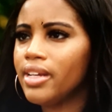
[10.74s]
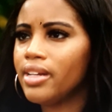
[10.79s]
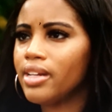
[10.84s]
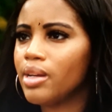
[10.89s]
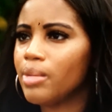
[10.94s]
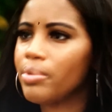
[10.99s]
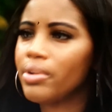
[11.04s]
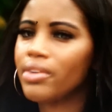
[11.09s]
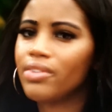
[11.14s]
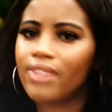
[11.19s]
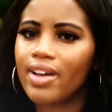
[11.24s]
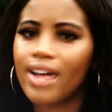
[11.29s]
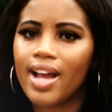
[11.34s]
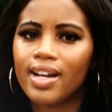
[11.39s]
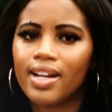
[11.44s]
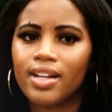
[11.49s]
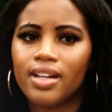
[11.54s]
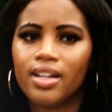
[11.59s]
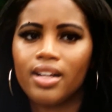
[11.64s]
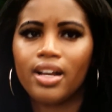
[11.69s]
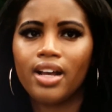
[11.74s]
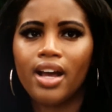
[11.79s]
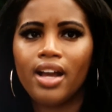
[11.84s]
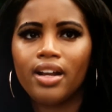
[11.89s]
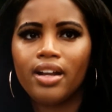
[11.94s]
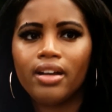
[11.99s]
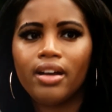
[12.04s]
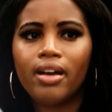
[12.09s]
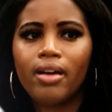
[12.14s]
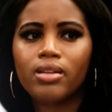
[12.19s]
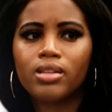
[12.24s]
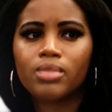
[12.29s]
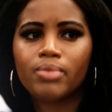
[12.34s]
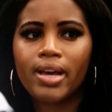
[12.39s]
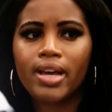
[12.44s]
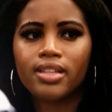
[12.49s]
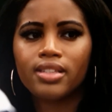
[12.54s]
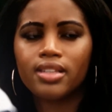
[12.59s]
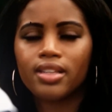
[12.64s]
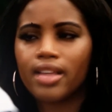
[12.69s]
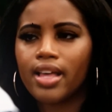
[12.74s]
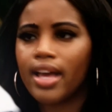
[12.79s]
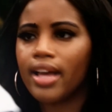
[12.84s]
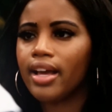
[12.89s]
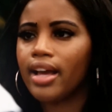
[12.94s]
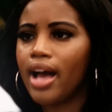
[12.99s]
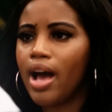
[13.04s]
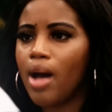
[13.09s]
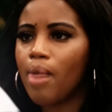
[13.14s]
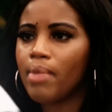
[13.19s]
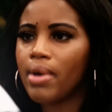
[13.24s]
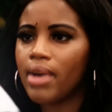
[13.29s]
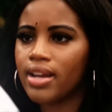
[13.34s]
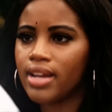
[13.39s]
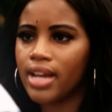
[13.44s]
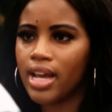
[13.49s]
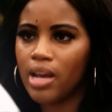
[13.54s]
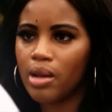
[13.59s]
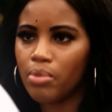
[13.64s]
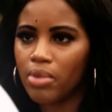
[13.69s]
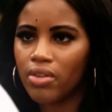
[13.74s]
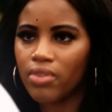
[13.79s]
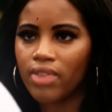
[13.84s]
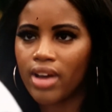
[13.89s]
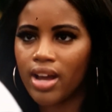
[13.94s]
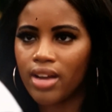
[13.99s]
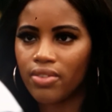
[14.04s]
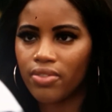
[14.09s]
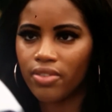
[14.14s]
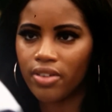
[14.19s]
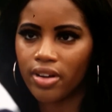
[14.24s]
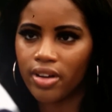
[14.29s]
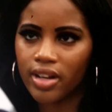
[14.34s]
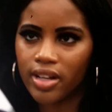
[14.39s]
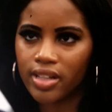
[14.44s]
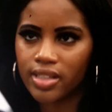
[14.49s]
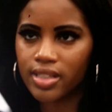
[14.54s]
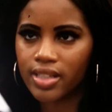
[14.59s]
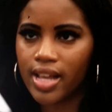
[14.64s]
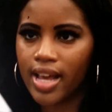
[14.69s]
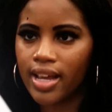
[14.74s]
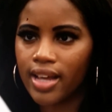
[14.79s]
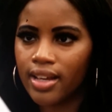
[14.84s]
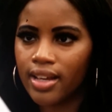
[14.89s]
speaking of providing, it kind of goes back to like how my dad provided for us.